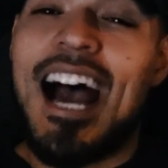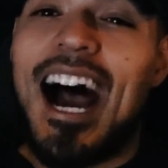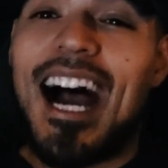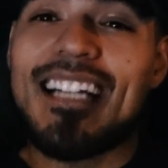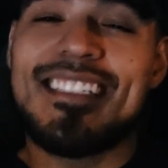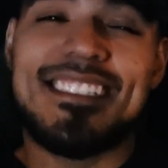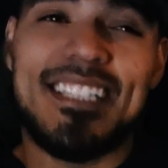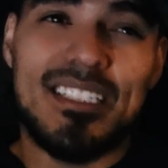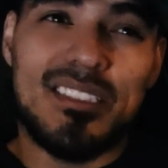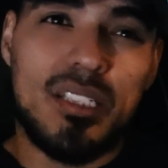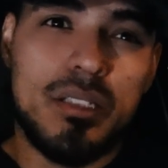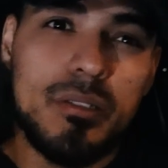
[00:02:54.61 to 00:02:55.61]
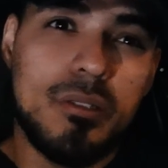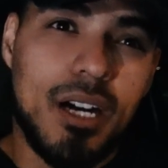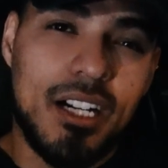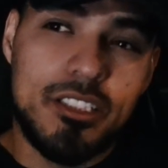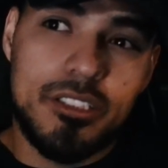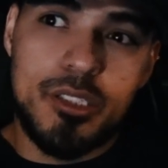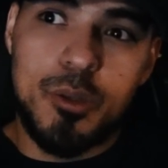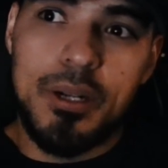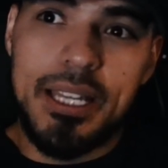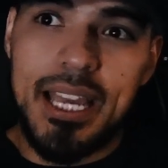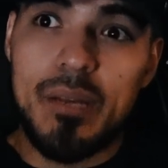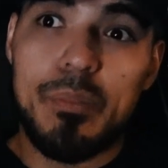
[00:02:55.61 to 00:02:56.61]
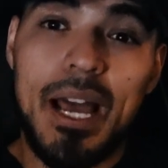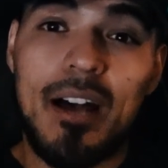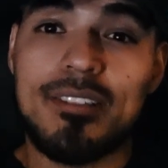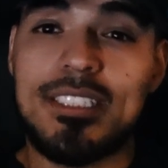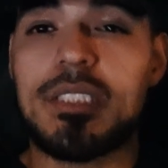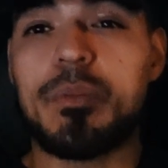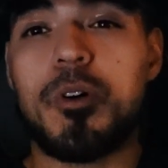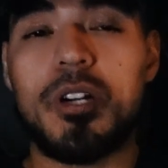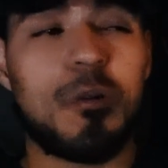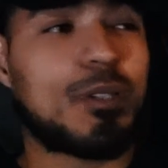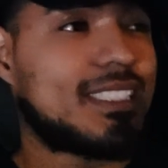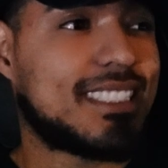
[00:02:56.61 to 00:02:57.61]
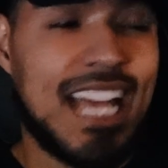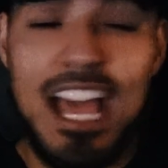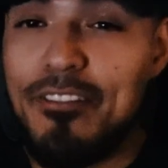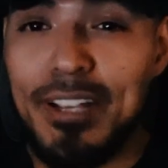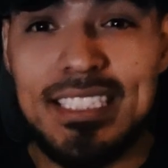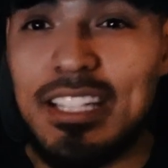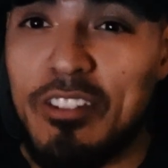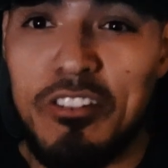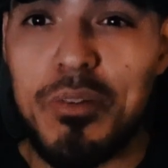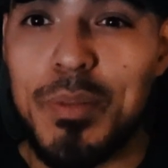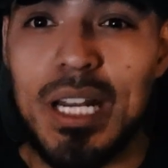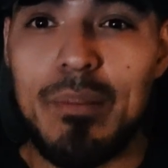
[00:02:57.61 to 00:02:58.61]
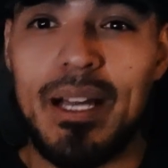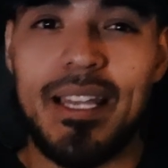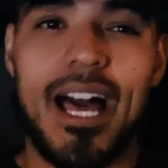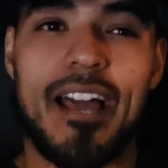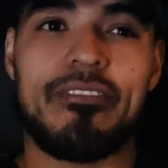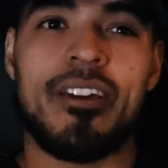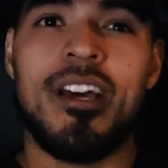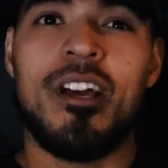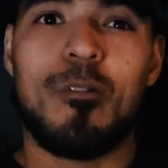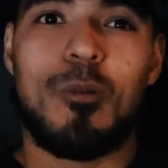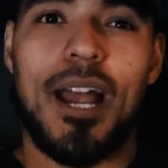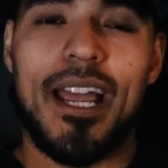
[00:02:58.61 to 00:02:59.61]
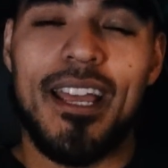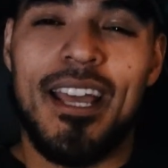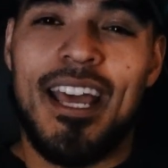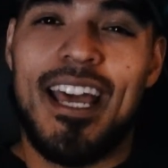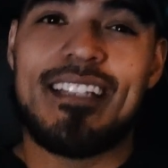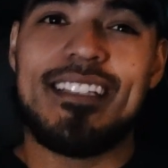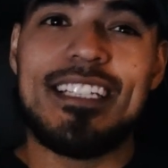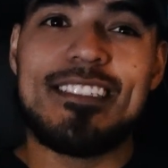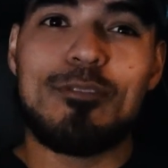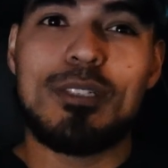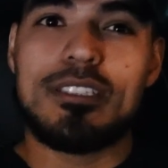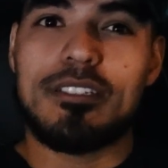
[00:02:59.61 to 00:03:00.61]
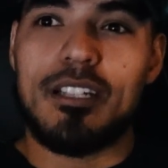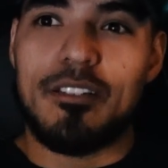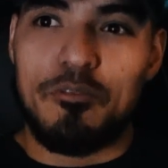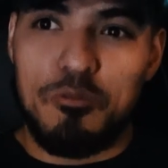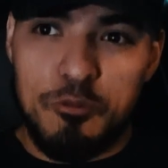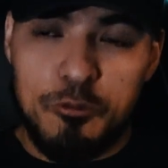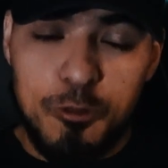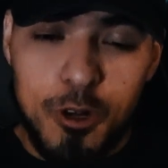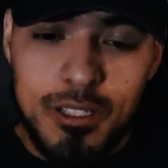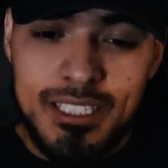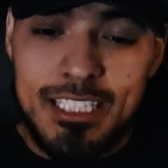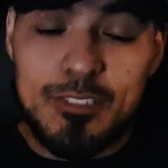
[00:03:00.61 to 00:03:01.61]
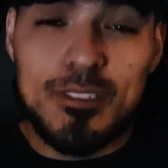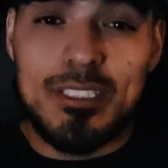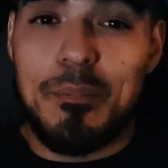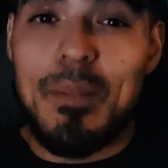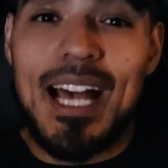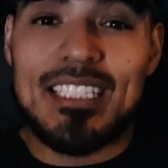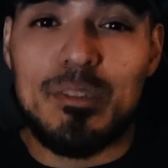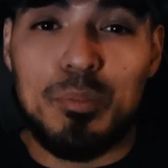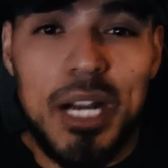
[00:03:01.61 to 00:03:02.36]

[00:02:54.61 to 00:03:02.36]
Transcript: I just hit 228 pounds this morning, which is the heaviest I've ever been in my life, right? And this was from, this was a massive